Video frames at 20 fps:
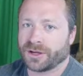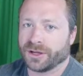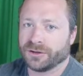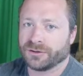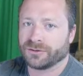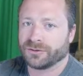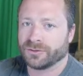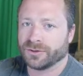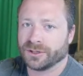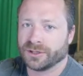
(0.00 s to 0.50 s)

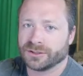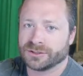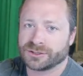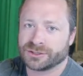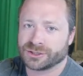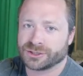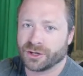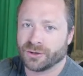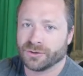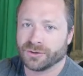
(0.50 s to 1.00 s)
into it,
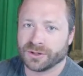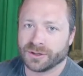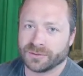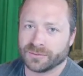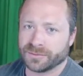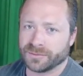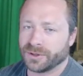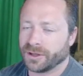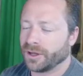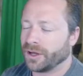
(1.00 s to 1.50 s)
show
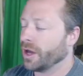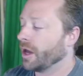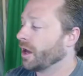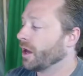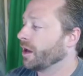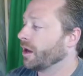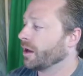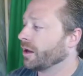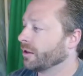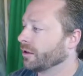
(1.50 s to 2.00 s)
them.
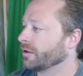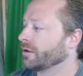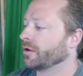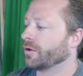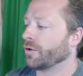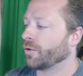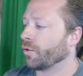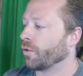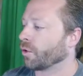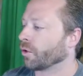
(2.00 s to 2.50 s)

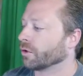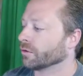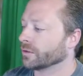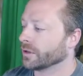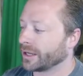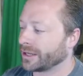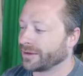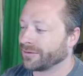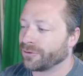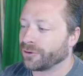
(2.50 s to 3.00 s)
Or
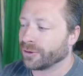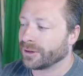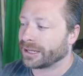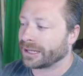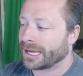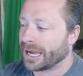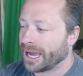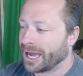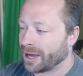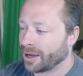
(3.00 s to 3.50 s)
like if you're in a
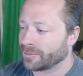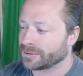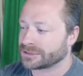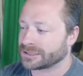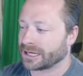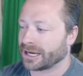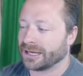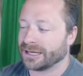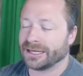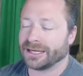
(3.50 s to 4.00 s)
cab, it's
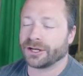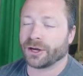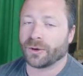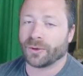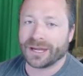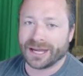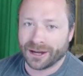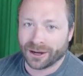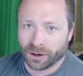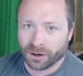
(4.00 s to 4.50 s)
like, I need to go
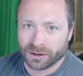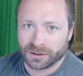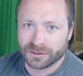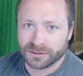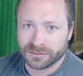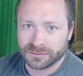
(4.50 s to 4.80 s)
here.